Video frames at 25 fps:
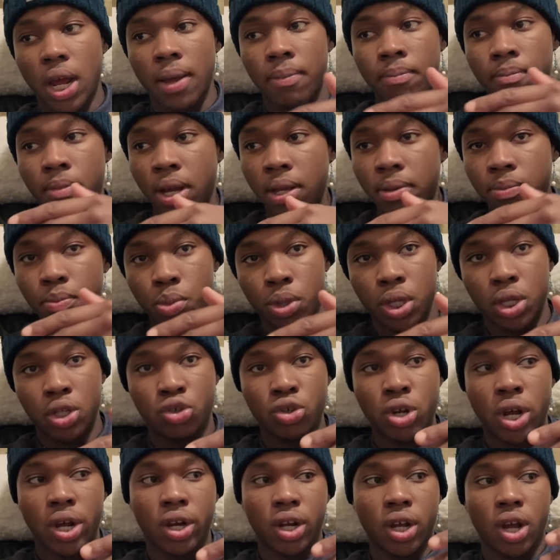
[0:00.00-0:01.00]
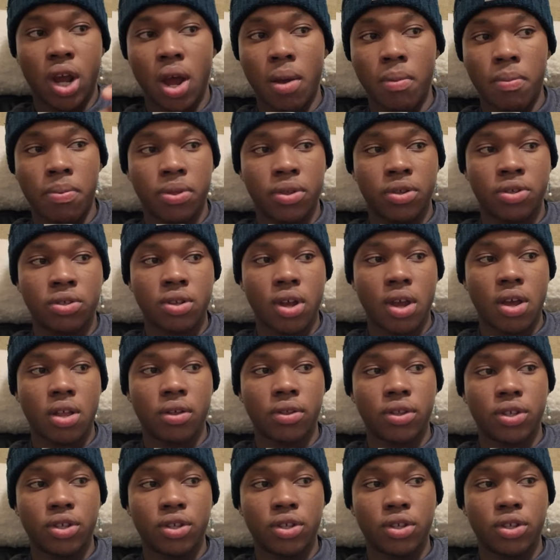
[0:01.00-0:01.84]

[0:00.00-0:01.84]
I might be trying to copy the style of